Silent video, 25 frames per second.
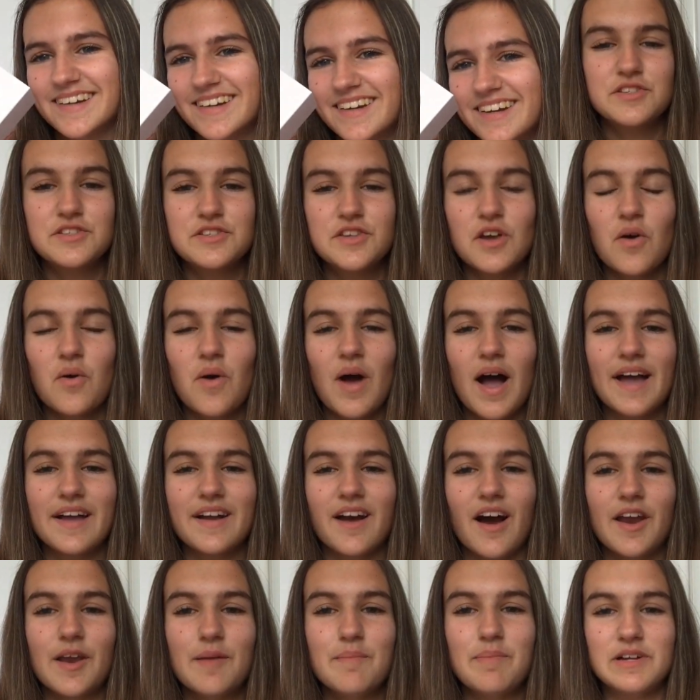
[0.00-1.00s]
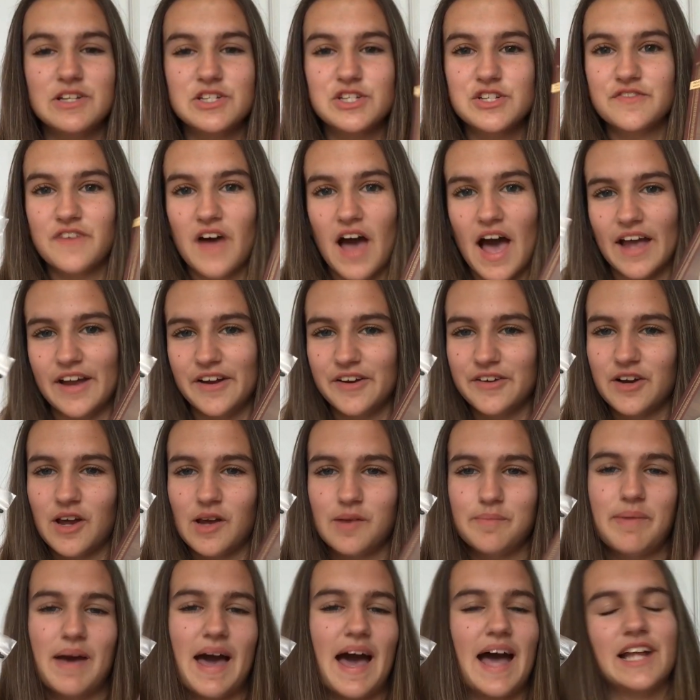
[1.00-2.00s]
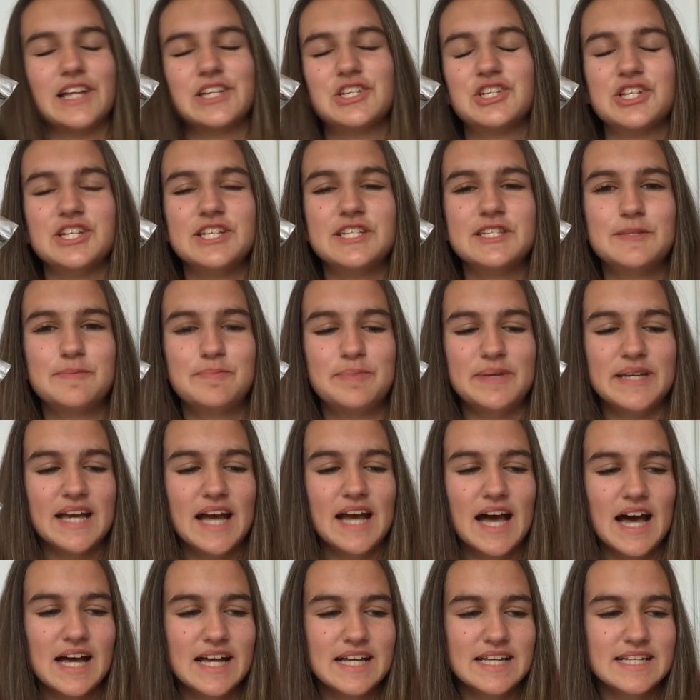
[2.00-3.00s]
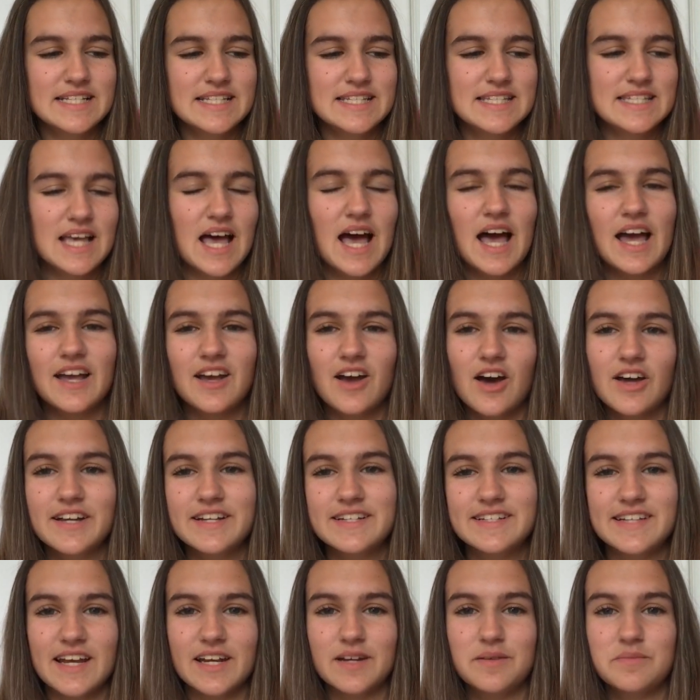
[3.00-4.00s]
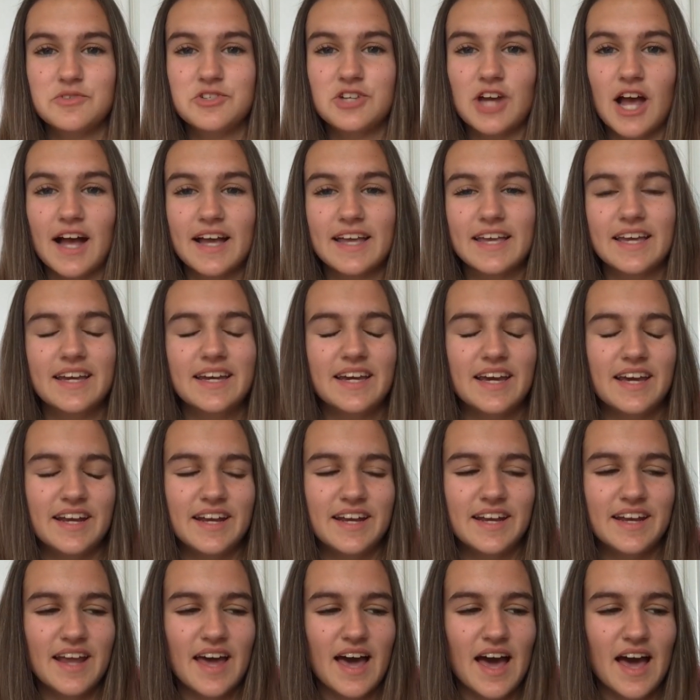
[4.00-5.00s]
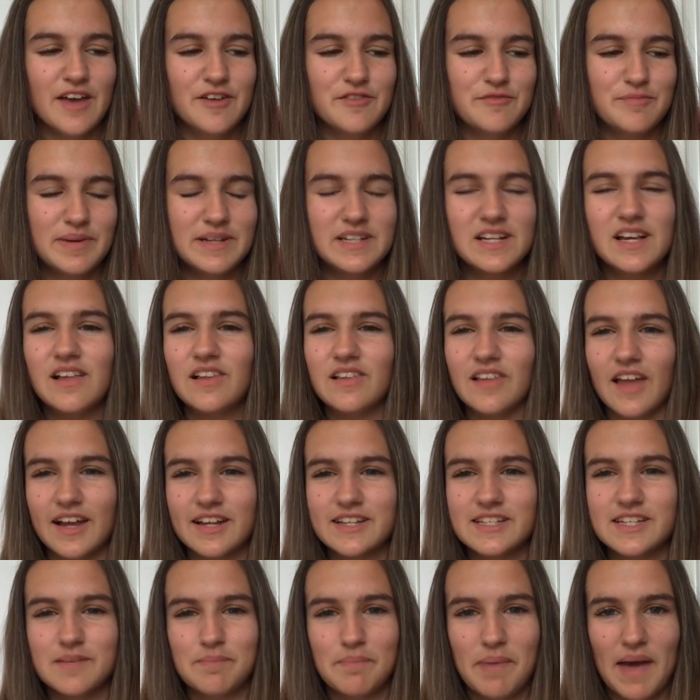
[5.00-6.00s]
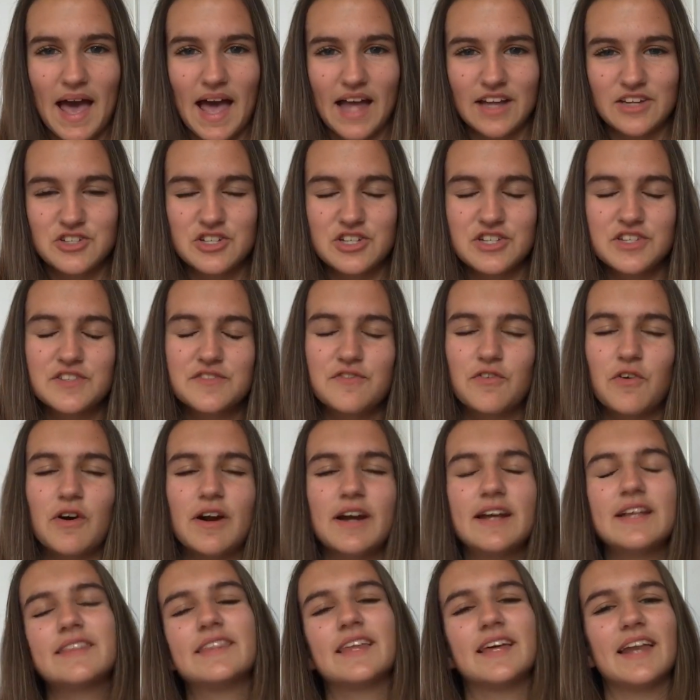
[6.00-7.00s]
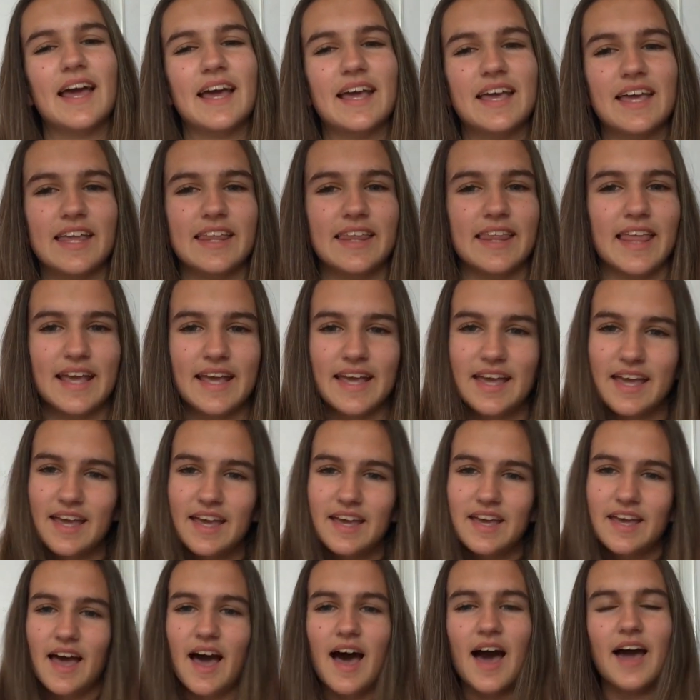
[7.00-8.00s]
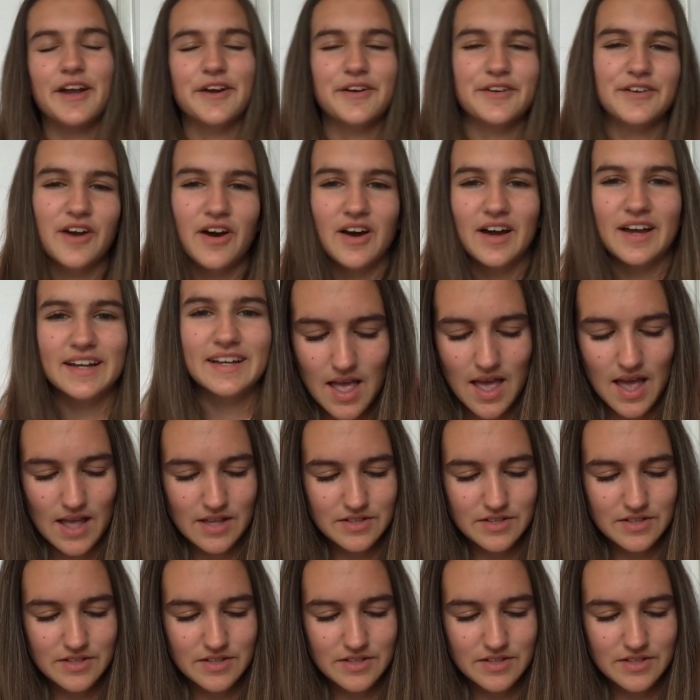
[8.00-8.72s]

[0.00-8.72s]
So I got a bunch of iron-on patches because I got a denim jacket and I've been collecting patches for it that I can like iron on.